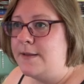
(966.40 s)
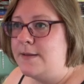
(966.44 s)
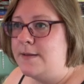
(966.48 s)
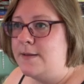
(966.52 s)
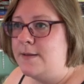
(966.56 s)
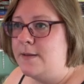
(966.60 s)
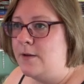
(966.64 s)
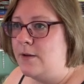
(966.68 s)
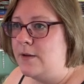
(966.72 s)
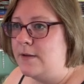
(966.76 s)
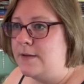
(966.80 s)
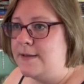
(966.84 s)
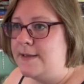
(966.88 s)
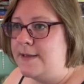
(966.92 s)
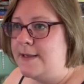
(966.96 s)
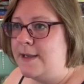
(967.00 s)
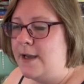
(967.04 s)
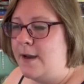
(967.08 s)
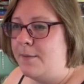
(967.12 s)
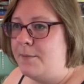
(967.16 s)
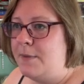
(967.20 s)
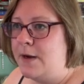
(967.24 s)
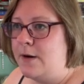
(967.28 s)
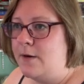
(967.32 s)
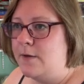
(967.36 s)
You can see
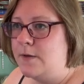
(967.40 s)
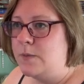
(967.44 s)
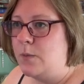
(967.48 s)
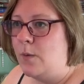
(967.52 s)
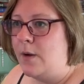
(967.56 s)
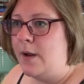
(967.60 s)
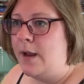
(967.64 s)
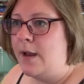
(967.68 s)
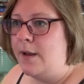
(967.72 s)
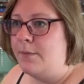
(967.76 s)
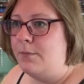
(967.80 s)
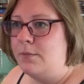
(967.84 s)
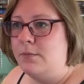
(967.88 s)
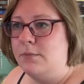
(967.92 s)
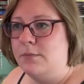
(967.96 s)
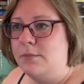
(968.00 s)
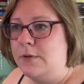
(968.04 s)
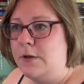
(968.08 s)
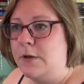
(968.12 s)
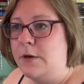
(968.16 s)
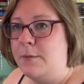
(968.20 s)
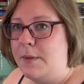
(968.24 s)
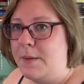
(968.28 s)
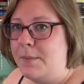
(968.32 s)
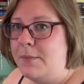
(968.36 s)
up here is what I'm
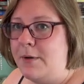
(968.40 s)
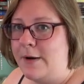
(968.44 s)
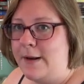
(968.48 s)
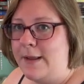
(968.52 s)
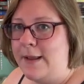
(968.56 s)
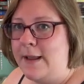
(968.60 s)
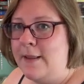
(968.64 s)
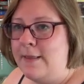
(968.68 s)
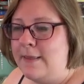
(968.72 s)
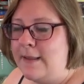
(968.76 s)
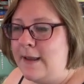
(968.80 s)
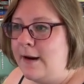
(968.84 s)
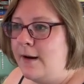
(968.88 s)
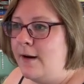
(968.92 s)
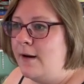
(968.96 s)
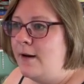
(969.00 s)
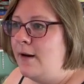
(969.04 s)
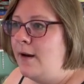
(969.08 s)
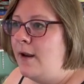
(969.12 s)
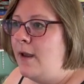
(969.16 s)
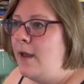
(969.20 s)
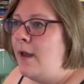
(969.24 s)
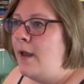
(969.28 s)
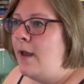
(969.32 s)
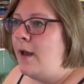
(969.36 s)
going to be putting in there.
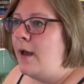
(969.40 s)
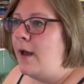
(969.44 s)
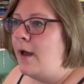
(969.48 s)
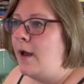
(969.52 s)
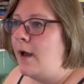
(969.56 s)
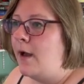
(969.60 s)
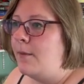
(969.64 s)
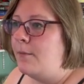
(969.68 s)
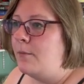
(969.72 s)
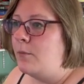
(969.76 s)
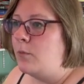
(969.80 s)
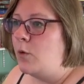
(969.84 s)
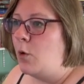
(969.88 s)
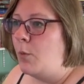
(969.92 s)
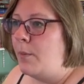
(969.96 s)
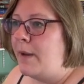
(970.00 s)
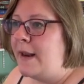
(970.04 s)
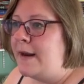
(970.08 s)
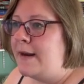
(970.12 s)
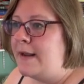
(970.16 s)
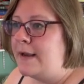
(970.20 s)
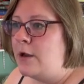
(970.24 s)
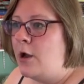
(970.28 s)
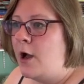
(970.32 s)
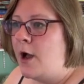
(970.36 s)

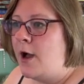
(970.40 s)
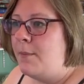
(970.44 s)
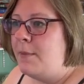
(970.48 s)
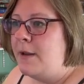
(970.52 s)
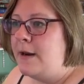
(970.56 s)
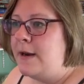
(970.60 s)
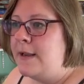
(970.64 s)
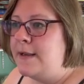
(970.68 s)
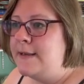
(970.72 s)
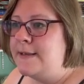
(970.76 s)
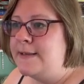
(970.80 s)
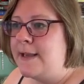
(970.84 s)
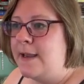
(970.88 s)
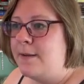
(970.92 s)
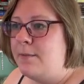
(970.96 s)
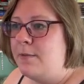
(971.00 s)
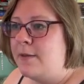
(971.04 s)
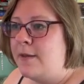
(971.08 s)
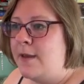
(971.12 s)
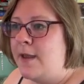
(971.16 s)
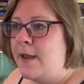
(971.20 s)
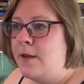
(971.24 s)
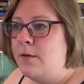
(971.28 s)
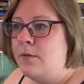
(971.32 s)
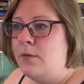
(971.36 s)
Romantic comedy, same
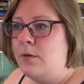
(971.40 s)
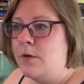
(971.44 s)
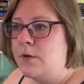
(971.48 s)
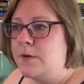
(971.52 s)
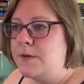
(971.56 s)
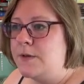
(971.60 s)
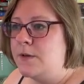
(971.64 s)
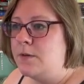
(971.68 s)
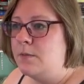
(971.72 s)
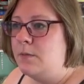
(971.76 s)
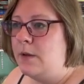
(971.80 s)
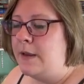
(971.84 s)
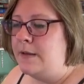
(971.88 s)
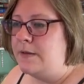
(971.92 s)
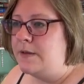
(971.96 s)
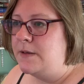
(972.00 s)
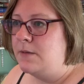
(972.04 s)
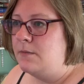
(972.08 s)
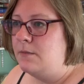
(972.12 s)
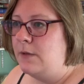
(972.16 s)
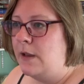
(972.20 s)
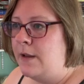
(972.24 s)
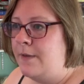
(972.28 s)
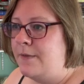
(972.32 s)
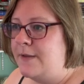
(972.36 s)
thing. It's
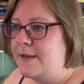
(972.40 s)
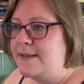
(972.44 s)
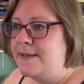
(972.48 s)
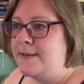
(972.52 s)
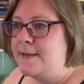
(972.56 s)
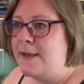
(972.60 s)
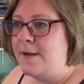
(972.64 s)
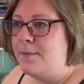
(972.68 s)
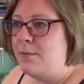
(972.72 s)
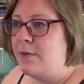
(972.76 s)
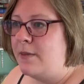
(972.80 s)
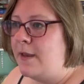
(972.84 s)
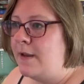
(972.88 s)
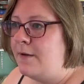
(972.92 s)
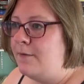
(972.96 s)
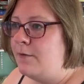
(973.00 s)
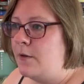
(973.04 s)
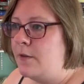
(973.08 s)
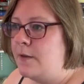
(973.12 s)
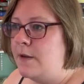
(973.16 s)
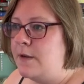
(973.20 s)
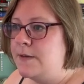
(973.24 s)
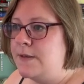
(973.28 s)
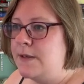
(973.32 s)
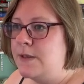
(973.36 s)
in the same thing
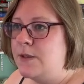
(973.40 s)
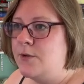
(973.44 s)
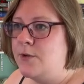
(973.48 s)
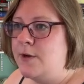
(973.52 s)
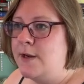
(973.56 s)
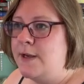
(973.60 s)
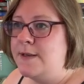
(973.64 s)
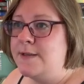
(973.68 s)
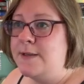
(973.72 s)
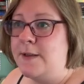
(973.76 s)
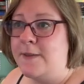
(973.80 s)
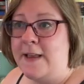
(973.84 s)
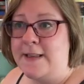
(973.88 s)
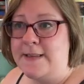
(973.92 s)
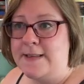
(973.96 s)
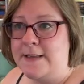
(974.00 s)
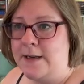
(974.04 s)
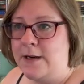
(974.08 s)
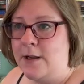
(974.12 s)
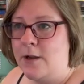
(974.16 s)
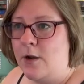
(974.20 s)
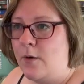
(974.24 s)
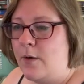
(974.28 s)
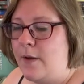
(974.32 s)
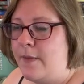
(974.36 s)
for these three. So that's
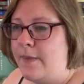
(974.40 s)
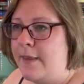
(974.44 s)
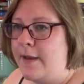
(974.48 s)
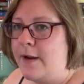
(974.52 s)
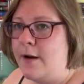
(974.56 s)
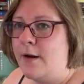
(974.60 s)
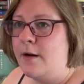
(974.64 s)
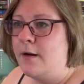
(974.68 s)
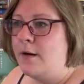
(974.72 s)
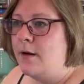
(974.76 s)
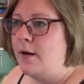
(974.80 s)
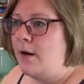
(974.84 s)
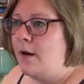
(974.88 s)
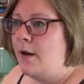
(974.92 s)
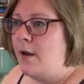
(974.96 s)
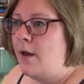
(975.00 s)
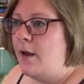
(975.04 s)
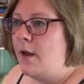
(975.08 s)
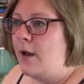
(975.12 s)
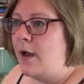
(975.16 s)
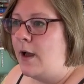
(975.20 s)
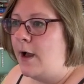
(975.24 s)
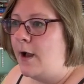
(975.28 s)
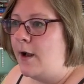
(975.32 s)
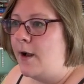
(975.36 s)
going to go in there.
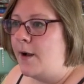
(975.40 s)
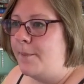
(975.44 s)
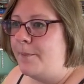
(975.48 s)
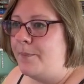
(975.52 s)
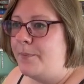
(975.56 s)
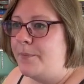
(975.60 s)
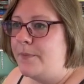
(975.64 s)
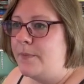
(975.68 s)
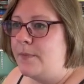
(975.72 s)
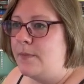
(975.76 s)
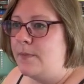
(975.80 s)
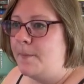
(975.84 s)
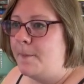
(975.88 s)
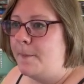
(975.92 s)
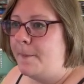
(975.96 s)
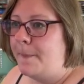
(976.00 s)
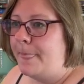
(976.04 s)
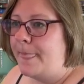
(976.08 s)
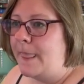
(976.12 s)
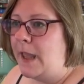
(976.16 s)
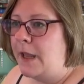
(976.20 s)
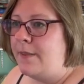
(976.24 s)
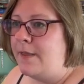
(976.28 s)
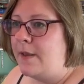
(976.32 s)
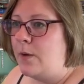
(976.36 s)

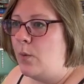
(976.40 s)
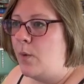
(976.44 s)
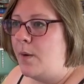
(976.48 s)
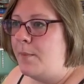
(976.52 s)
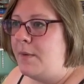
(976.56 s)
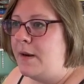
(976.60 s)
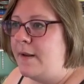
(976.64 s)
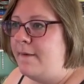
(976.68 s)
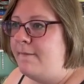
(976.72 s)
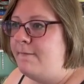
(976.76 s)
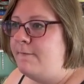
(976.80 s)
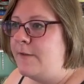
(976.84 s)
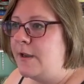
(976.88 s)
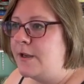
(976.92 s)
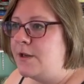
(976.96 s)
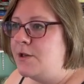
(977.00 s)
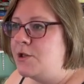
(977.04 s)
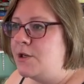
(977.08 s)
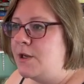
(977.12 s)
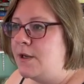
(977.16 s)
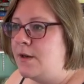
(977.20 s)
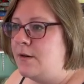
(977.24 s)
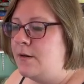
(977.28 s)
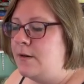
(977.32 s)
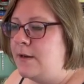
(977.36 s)
I think women in
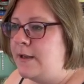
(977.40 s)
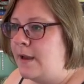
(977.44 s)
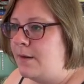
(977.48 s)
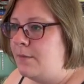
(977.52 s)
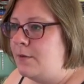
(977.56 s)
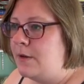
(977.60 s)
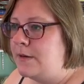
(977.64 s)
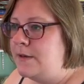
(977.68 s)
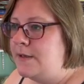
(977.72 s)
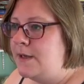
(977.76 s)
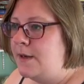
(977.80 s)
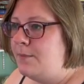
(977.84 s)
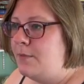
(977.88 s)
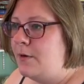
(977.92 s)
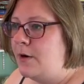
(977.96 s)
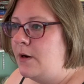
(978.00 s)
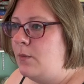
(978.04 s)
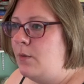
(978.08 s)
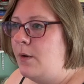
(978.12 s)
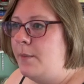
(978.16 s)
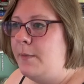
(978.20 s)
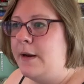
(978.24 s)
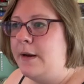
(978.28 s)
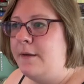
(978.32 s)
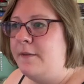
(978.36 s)
fiction, contemporary
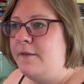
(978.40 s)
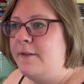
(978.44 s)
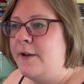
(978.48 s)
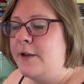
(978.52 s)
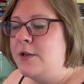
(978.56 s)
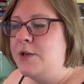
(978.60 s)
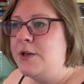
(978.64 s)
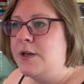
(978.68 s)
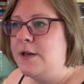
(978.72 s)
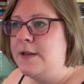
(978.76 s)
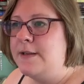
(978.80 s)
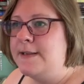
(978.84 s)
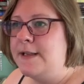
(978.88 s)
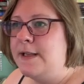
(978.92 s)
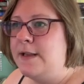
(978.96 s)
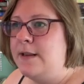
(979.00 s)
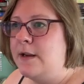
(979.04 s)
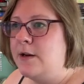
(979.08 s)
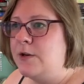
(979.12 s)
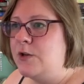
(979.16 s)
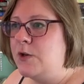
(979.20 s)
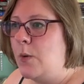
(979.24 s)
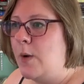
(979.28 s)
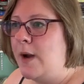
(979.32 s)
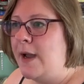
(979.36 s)
women in fiction is in
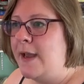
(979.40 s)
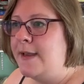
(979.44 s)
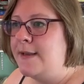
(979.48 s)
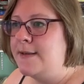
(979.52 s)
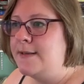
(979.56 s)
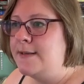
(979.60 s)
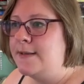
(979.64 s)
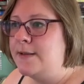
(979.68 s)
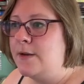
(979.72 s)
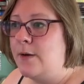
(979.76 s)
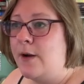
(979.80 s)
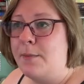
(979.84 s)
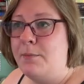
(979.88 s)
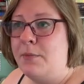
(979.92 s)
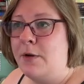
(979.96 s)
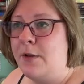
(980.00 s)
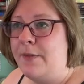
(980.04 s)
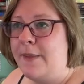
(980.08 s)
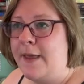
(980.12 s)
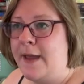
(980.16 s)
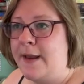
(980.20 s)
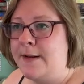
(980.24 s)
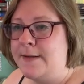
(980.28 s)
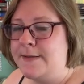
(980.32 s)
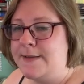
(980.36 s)
there twice. So I put
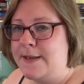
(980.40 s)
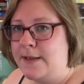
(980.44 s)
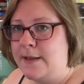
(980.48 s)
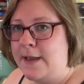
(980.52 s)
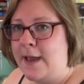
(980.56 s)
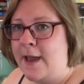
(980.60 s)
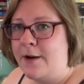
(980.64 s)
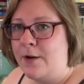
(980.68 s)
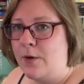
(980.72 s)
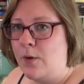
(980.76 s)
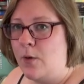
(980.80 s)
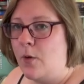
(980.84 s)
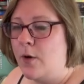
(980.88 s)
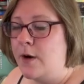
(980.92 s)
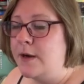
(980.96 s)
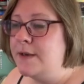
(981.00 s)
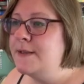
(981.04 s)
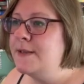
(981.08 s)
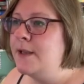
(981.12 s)
that as a category.